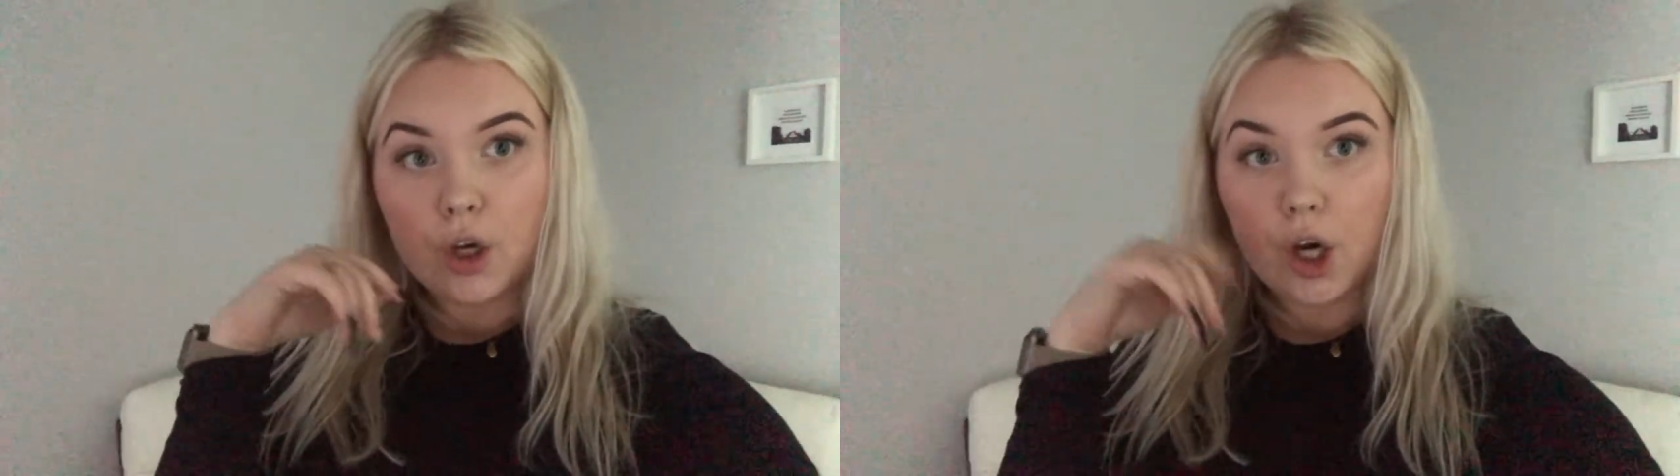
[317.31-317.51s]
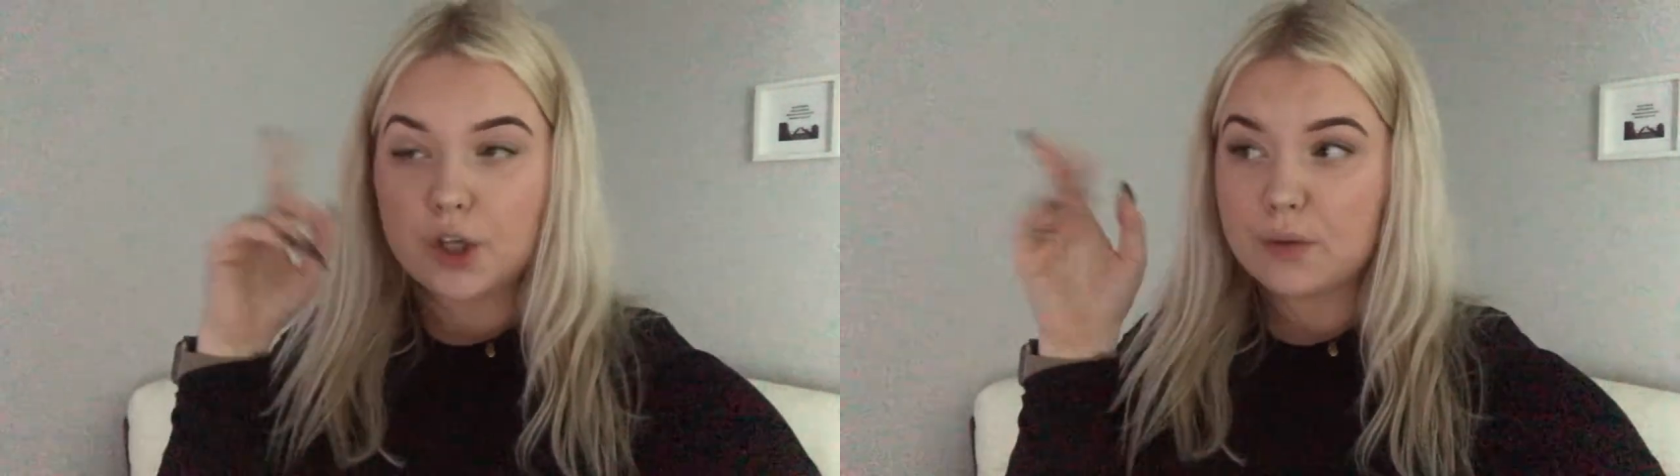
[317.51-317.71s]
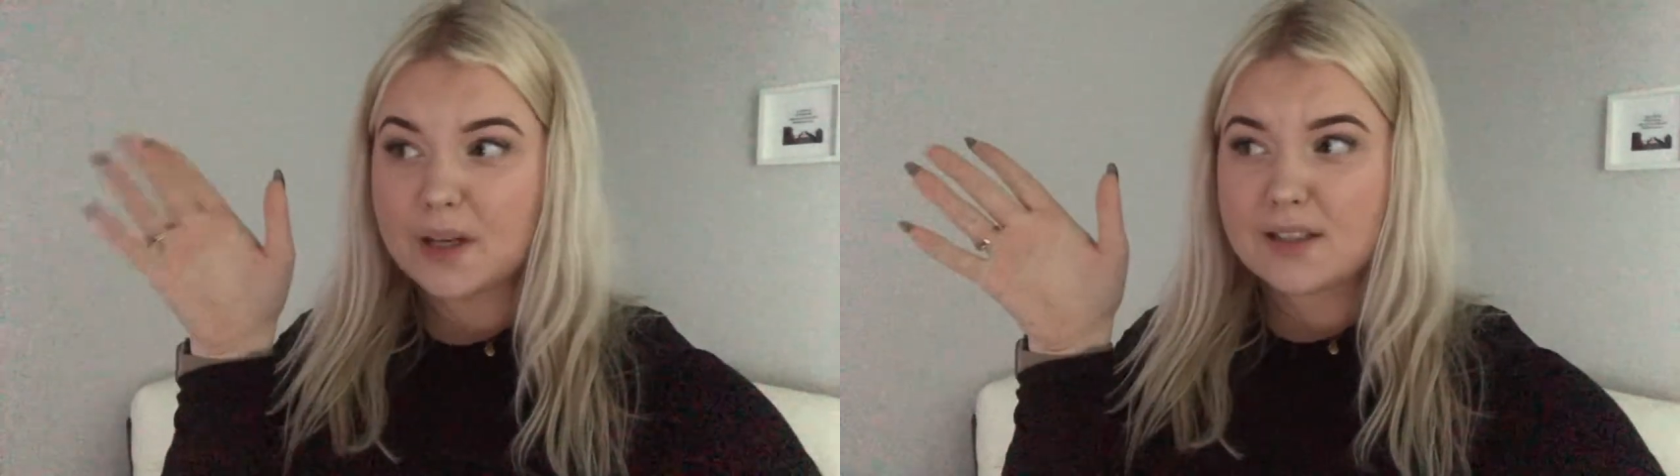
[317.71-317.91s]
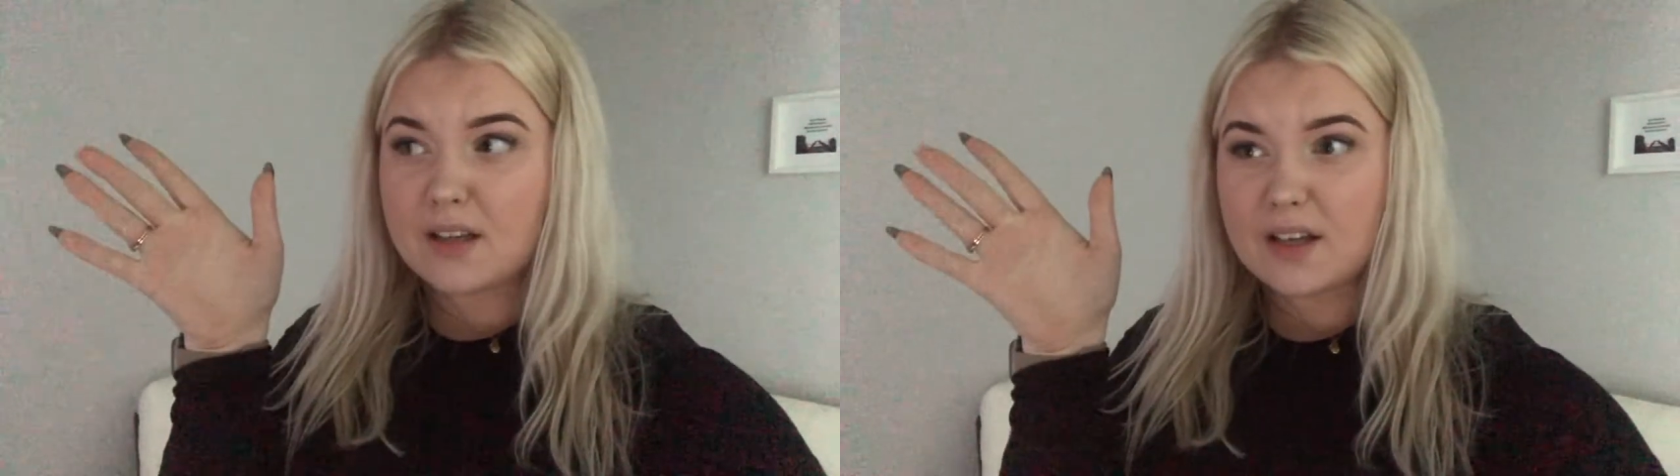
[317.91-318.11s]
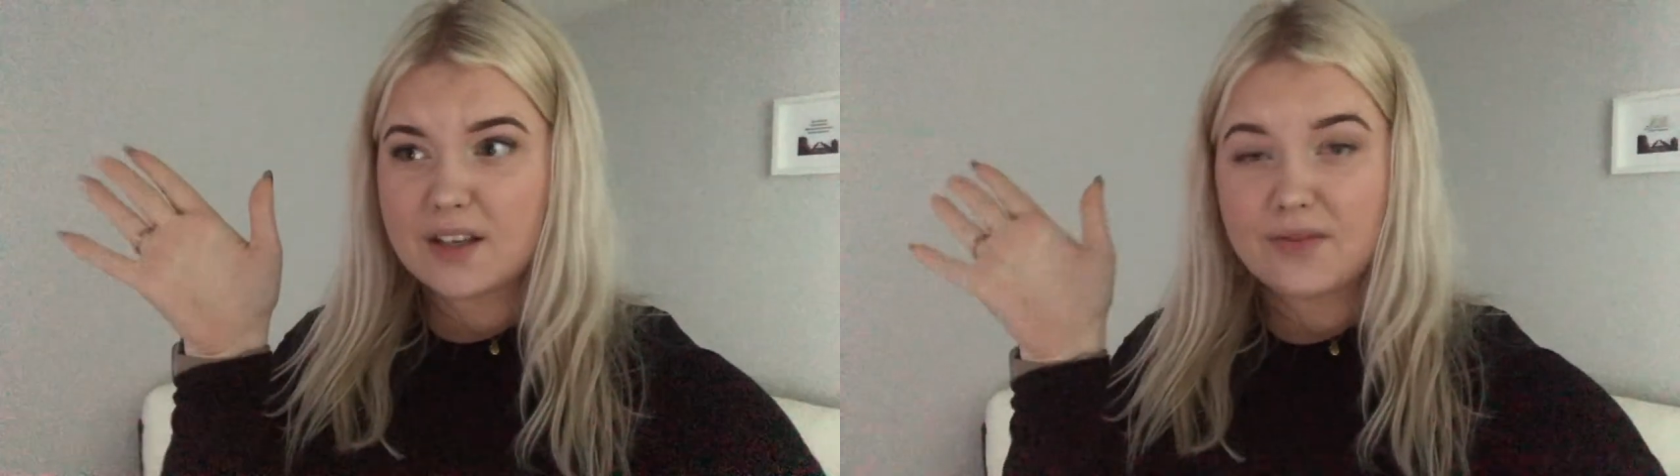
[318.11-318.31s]
I do
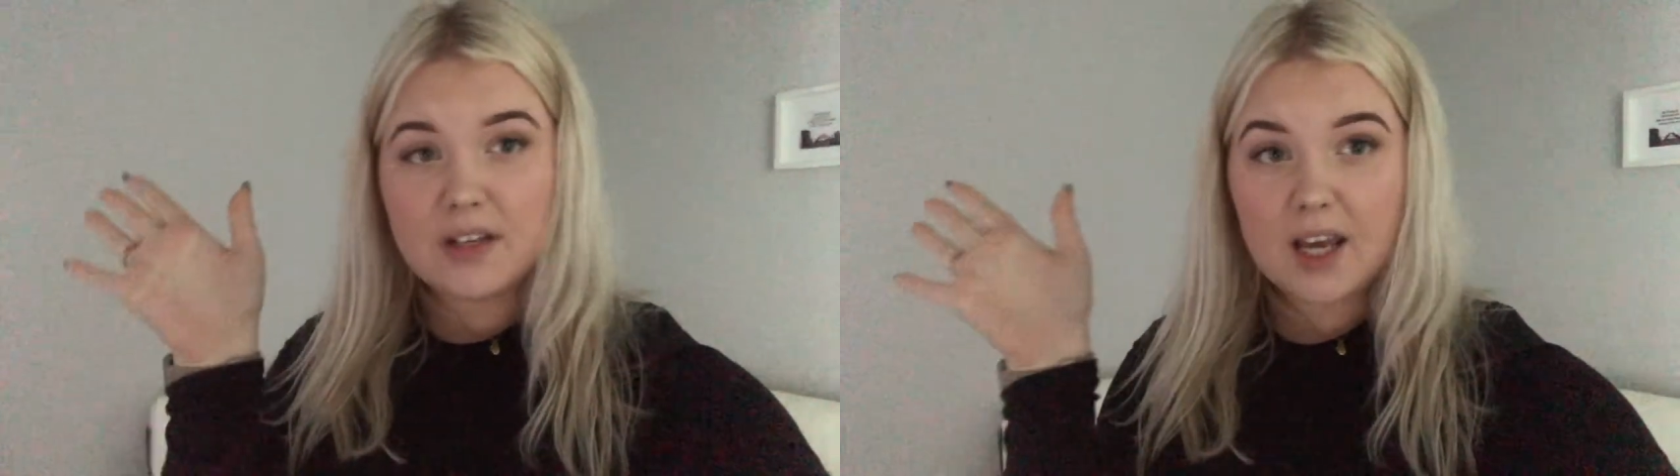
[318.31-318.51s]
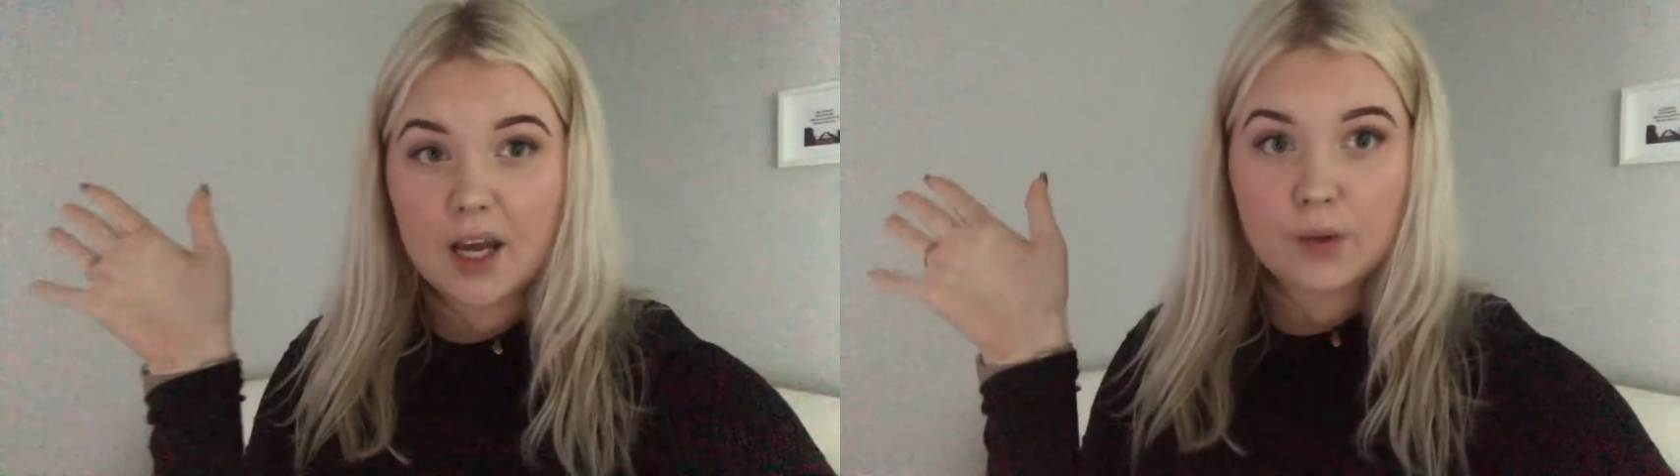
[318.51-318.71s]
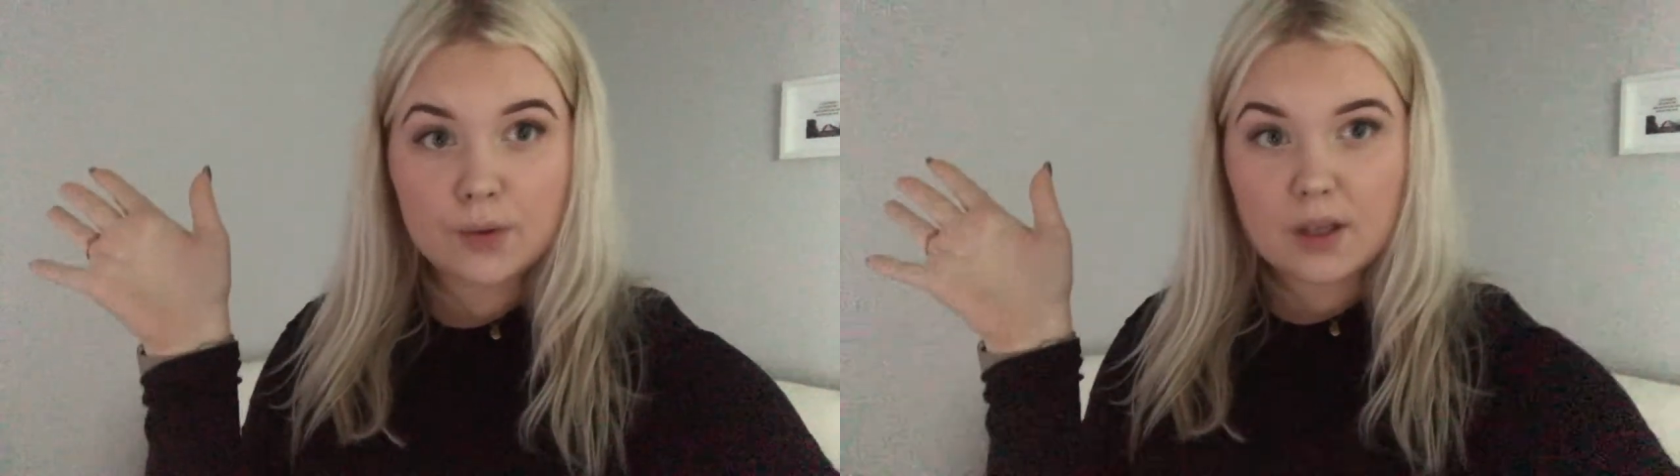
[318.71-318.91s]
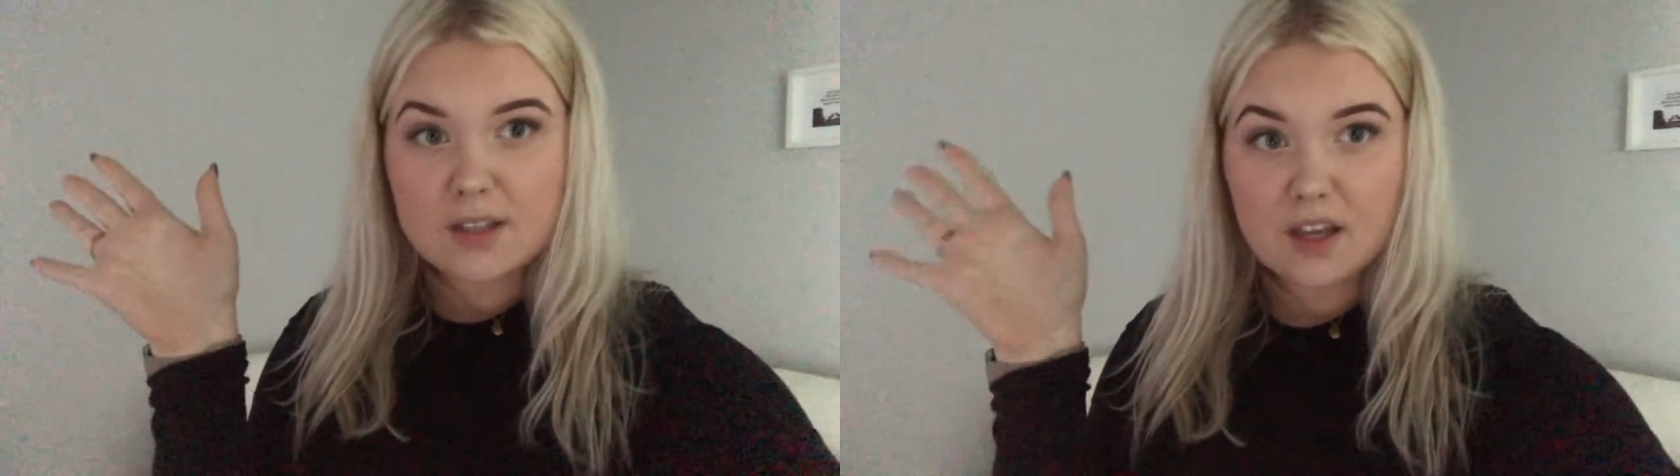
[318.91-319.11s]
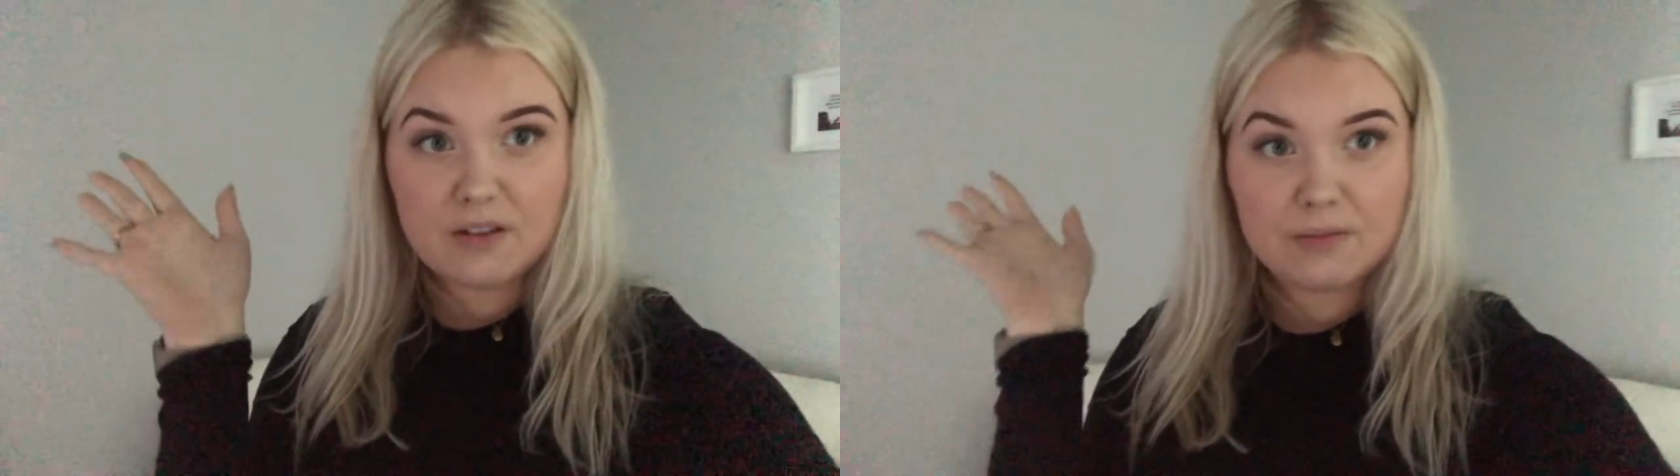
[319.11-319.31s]
exercise every day and all that
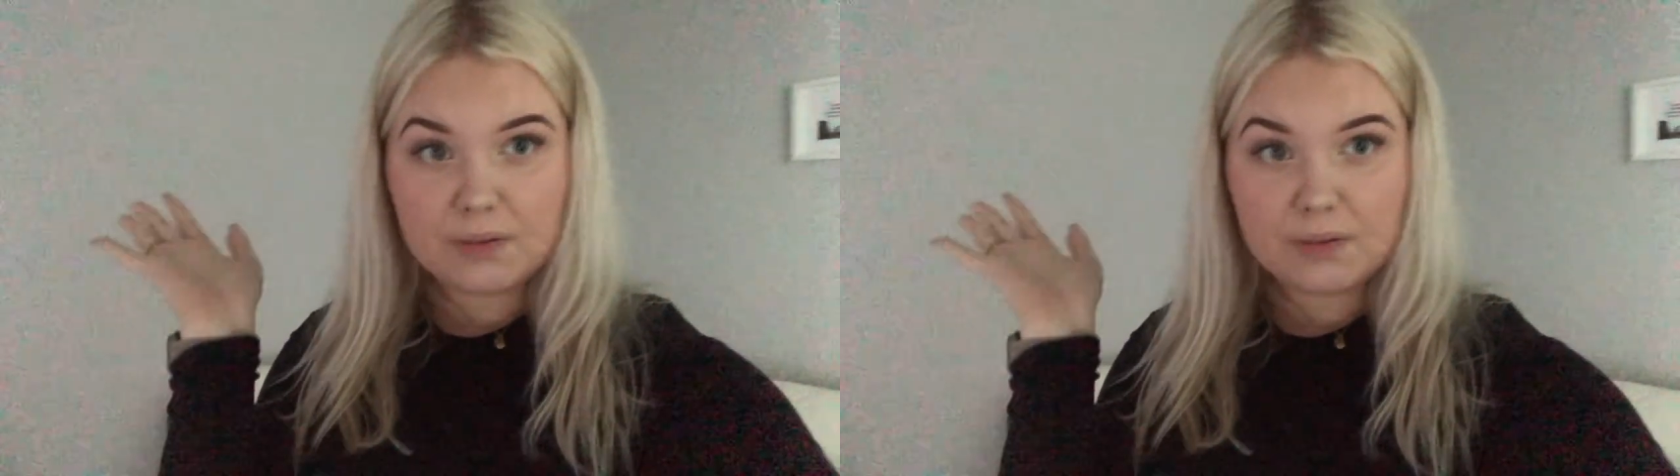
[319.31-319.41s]
stuff,